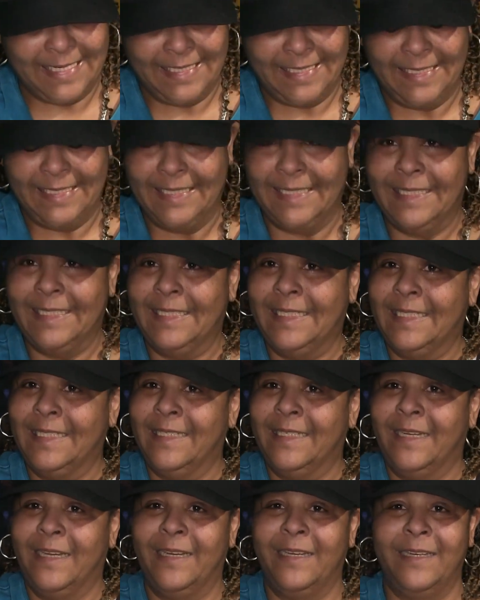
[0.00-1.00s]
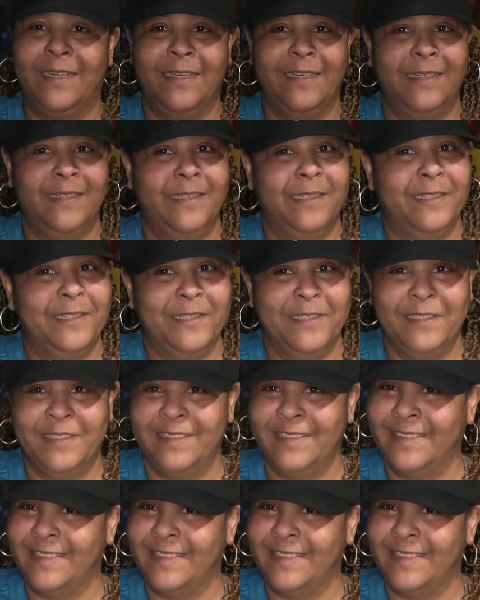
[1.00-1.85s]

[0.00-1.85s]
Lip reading: (silence)